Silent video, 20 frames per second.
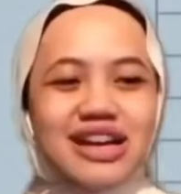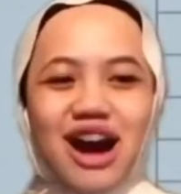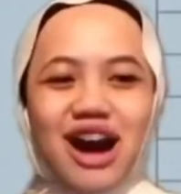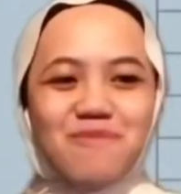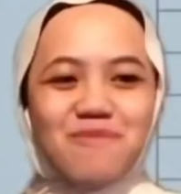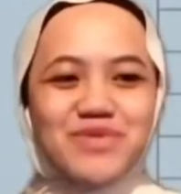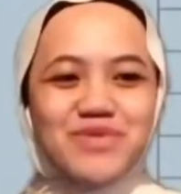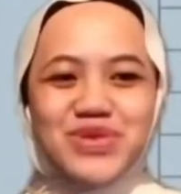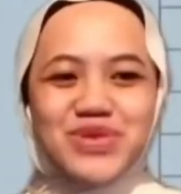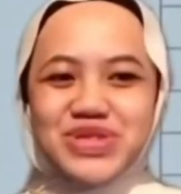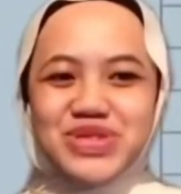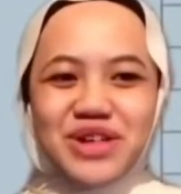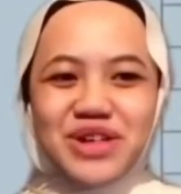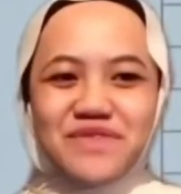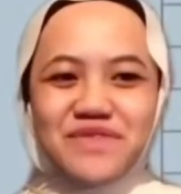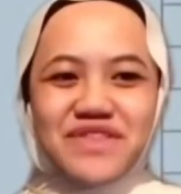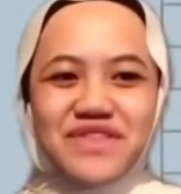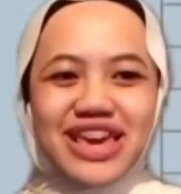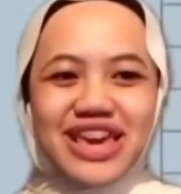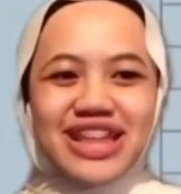copper to
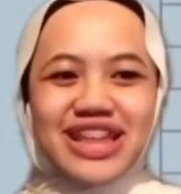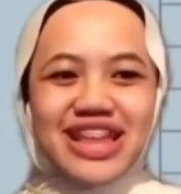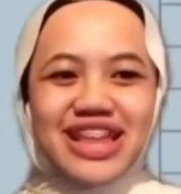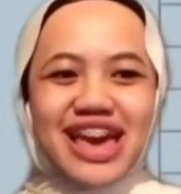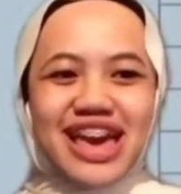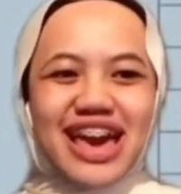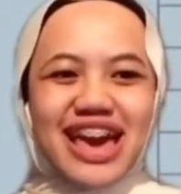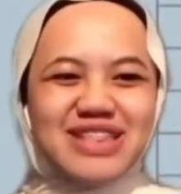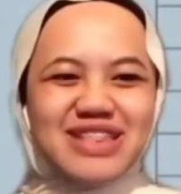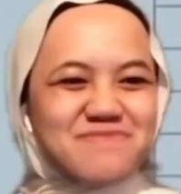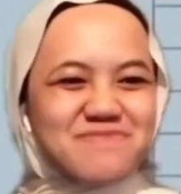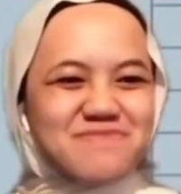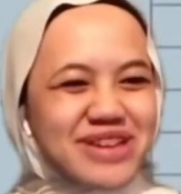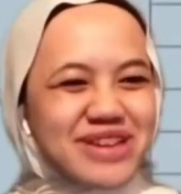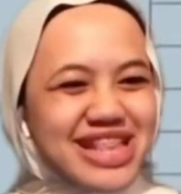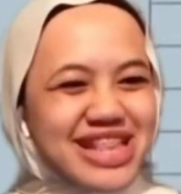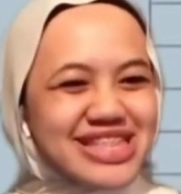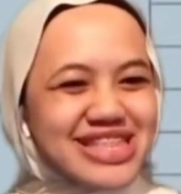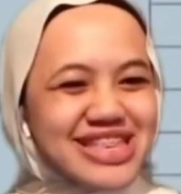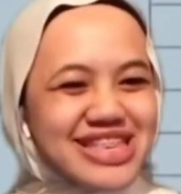sulfate as
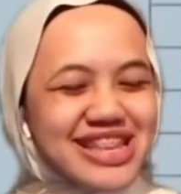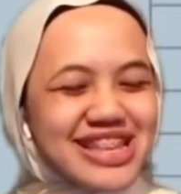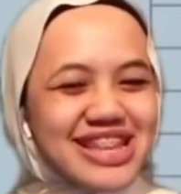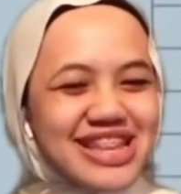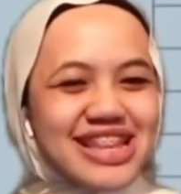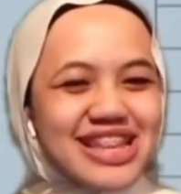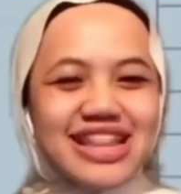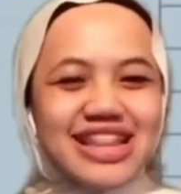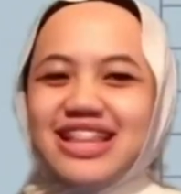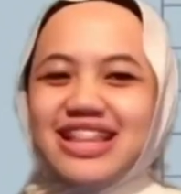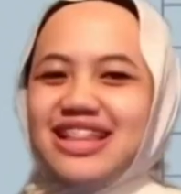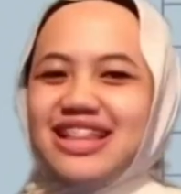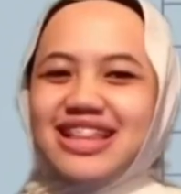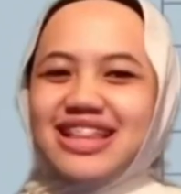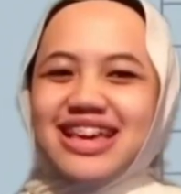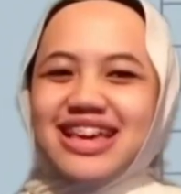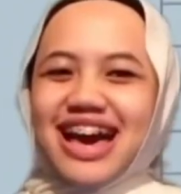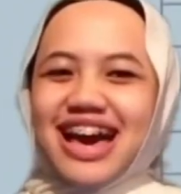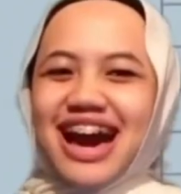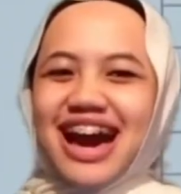medicine?
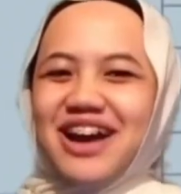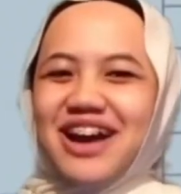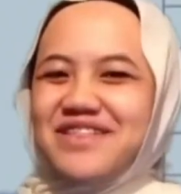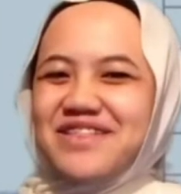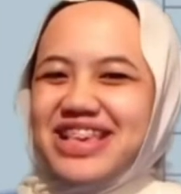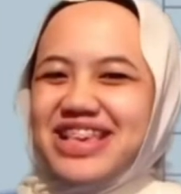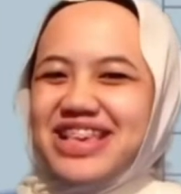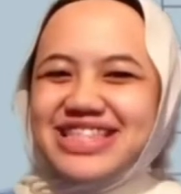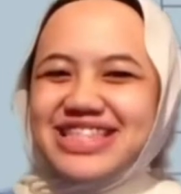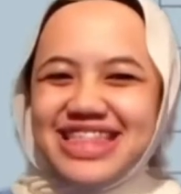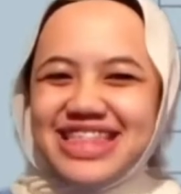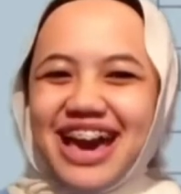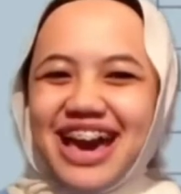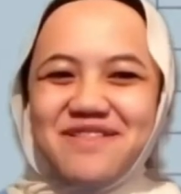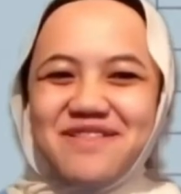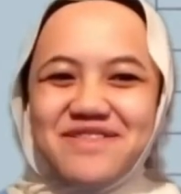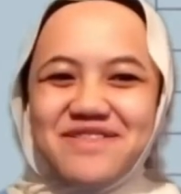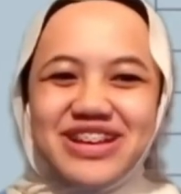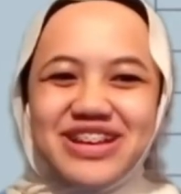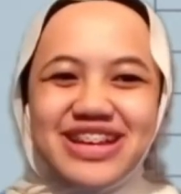How does
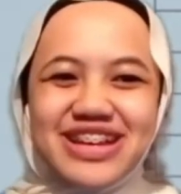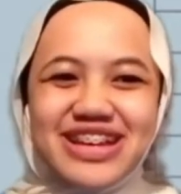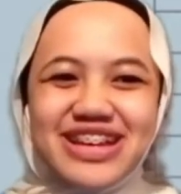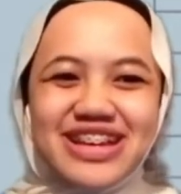that work?